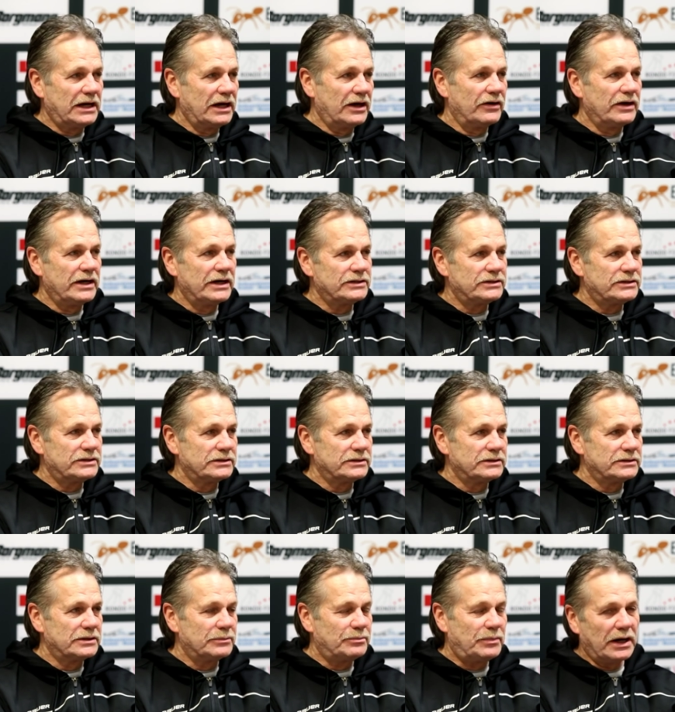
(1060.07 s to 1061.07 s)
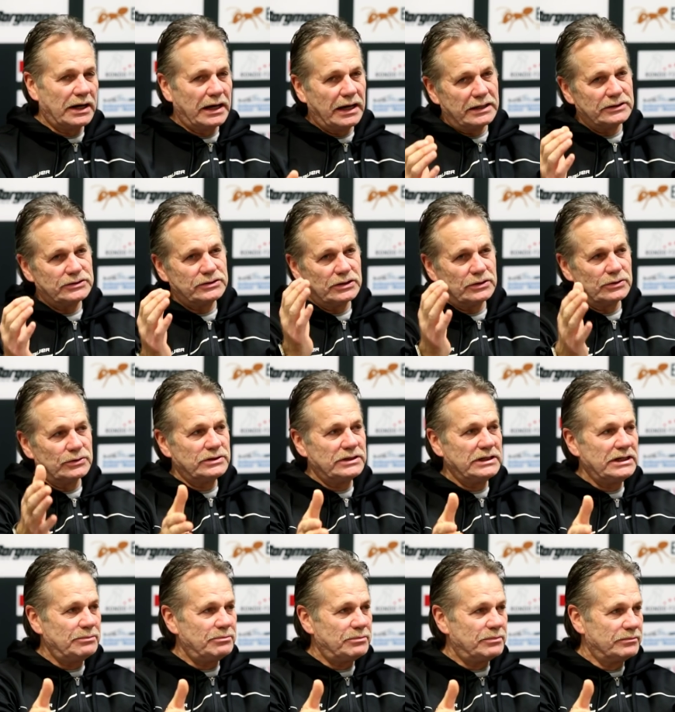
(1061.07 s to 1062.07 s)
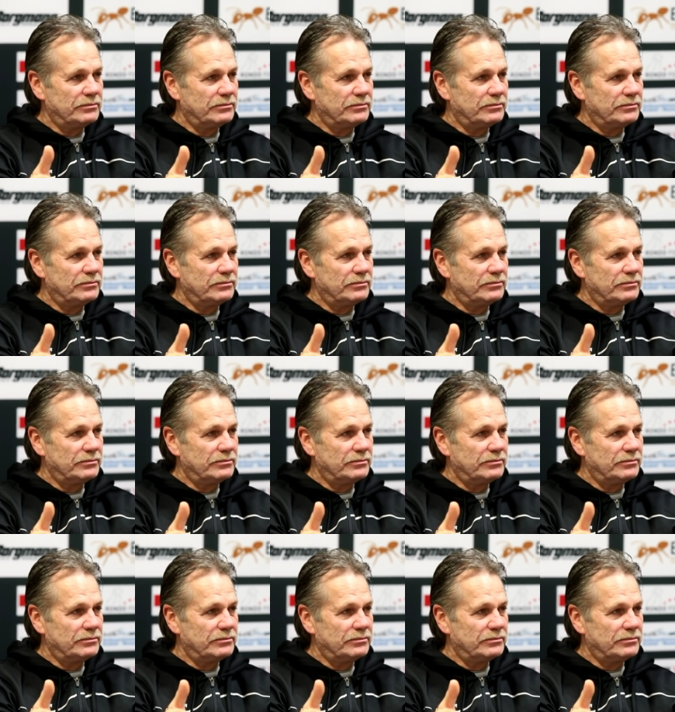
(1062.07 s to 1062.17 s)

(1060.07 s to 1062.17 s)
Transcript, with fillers: areas, the puck has to go deep,